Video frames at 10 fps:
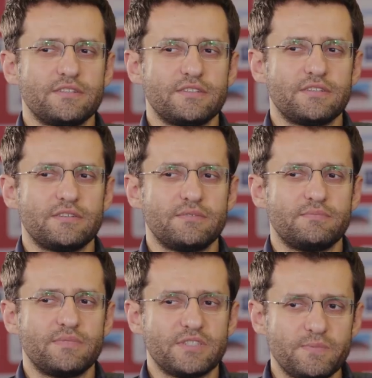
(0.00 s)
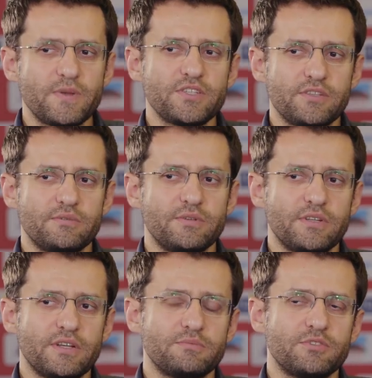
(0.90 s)
uh, especially when
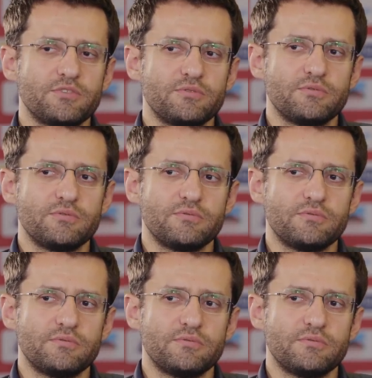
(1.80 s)
it comes to